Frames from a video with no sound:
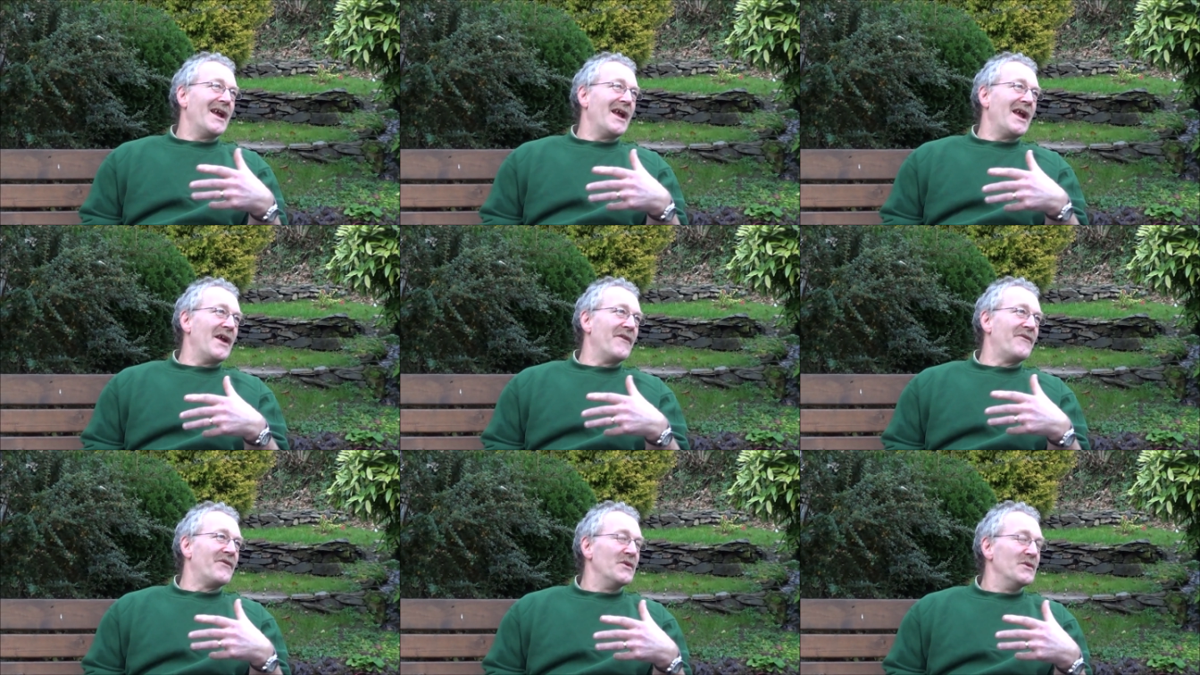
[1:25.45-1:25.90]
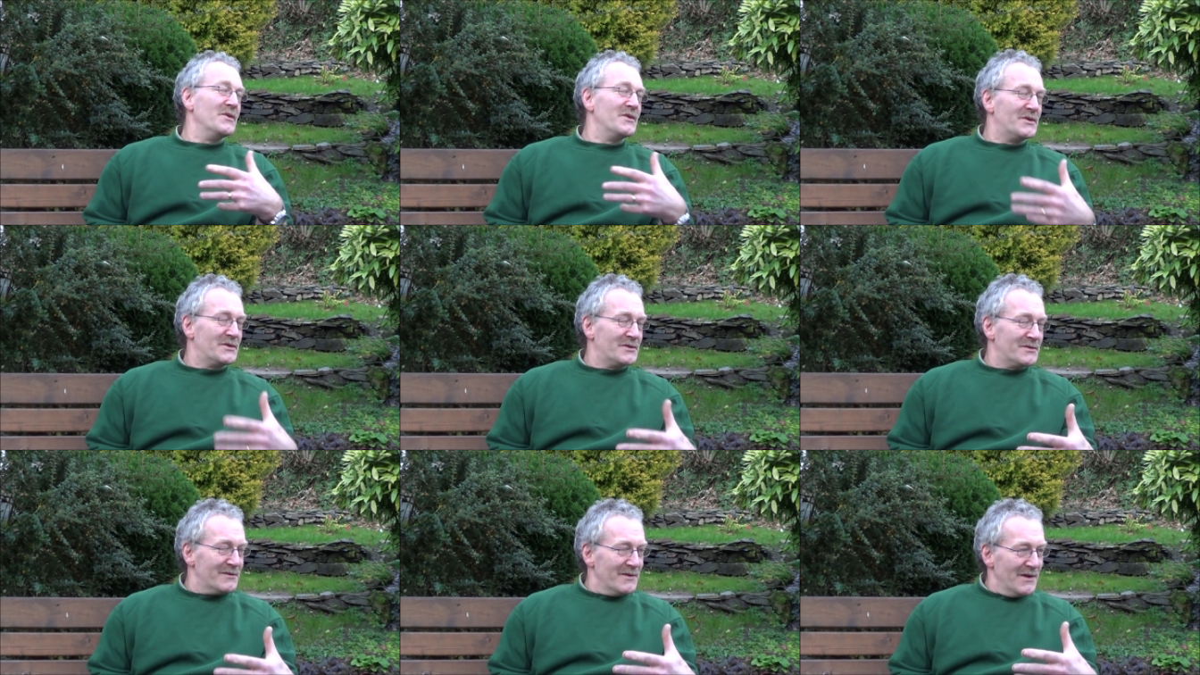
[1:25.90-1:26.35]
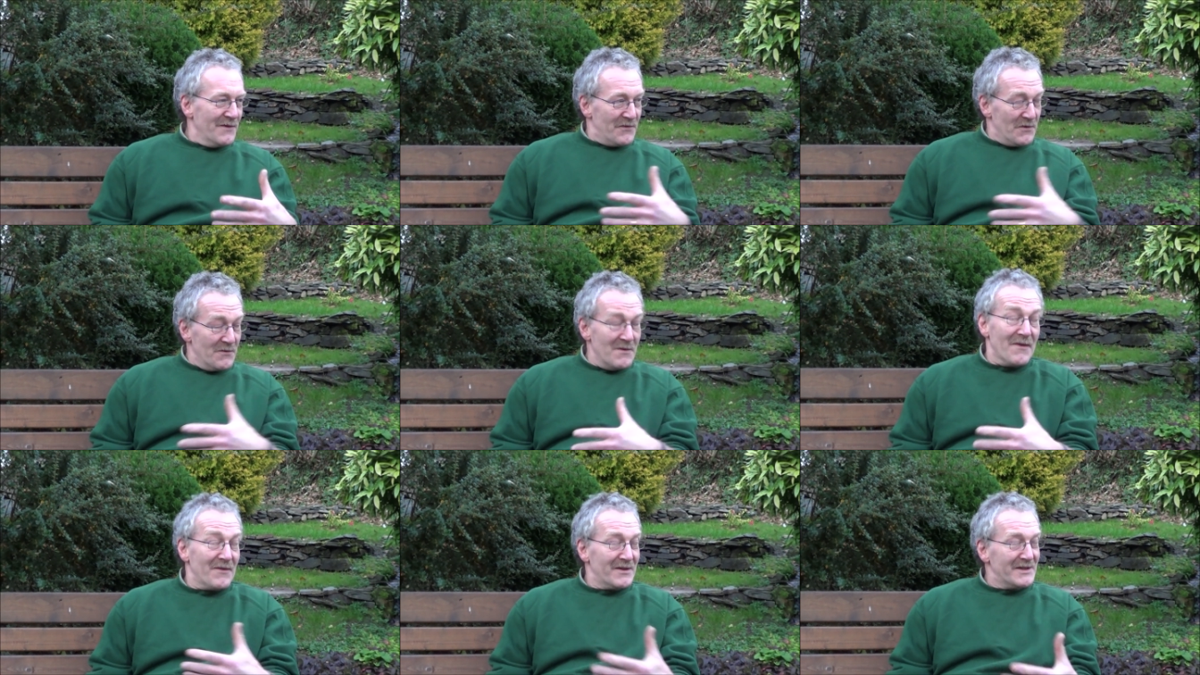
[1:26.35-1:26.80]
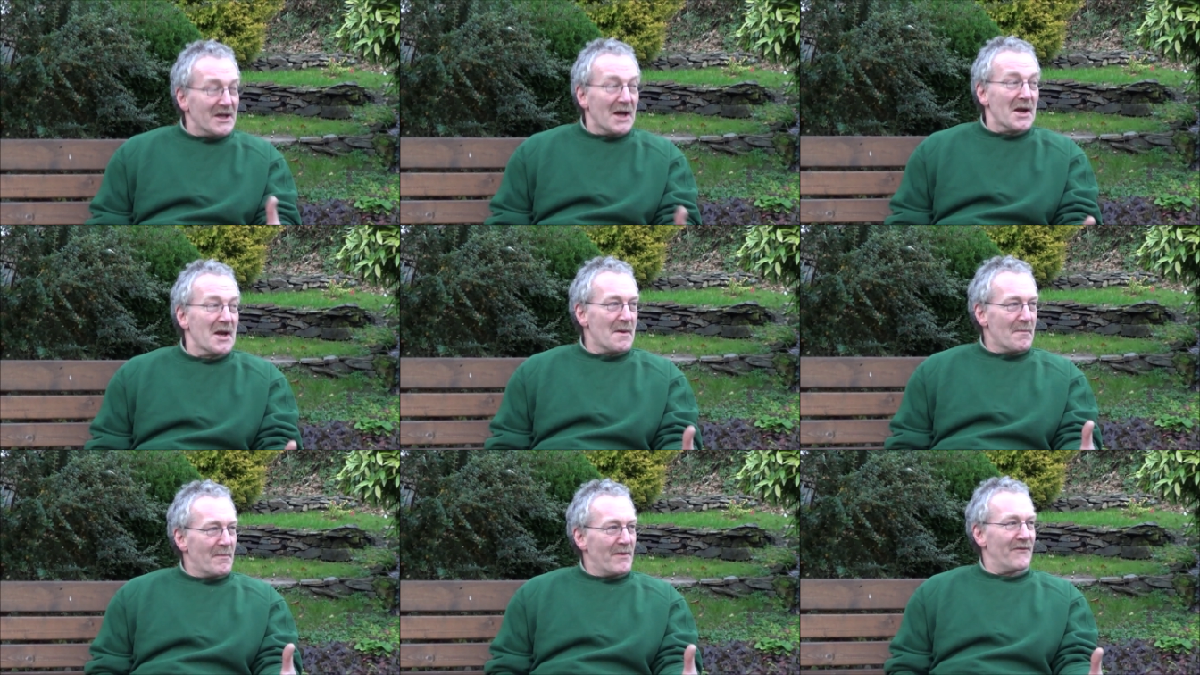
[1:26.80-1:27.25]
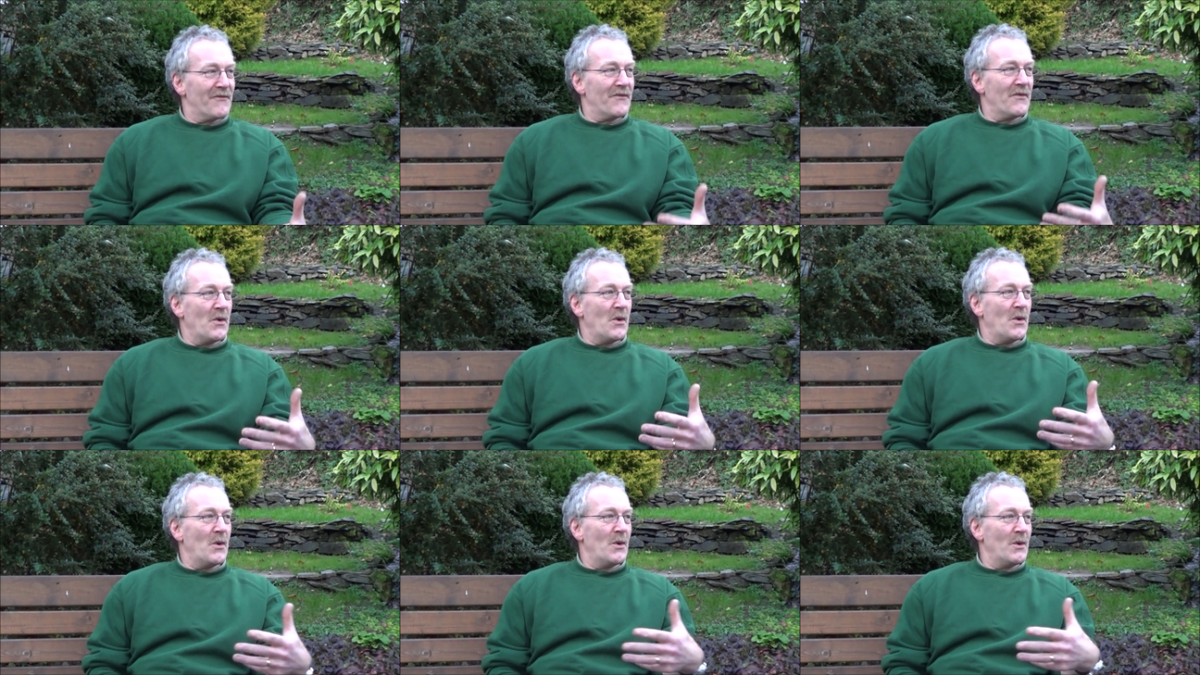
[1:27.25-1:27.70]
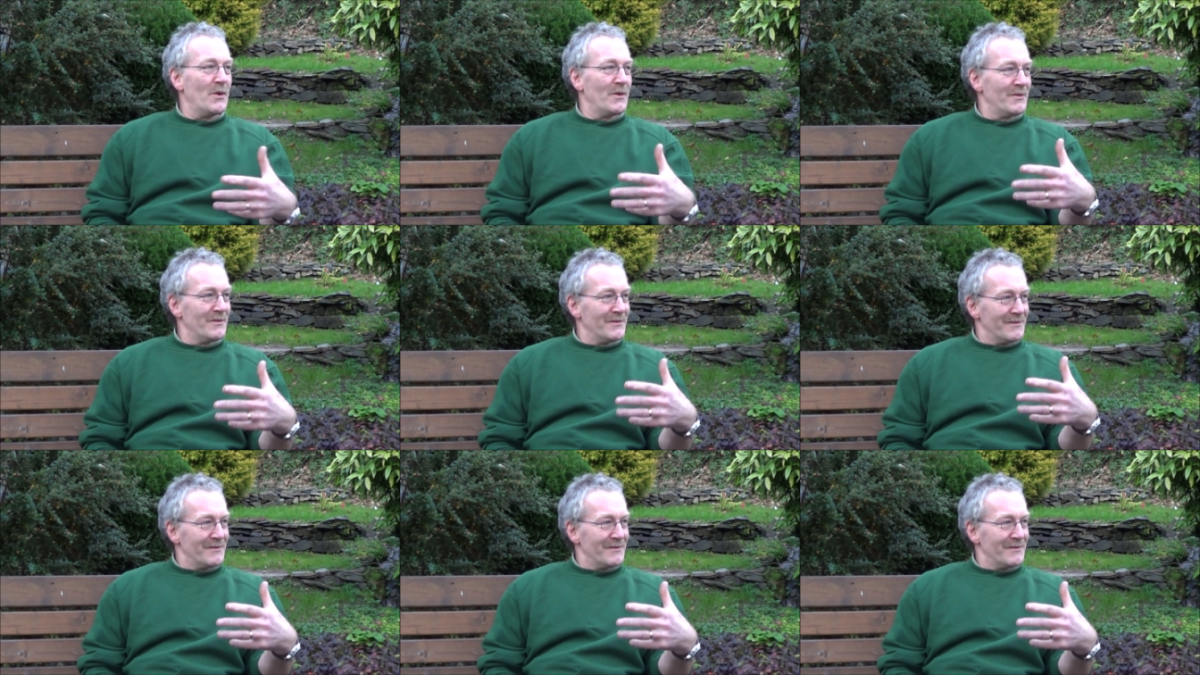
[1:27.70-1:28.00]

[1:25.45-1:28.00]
if you've never done it before,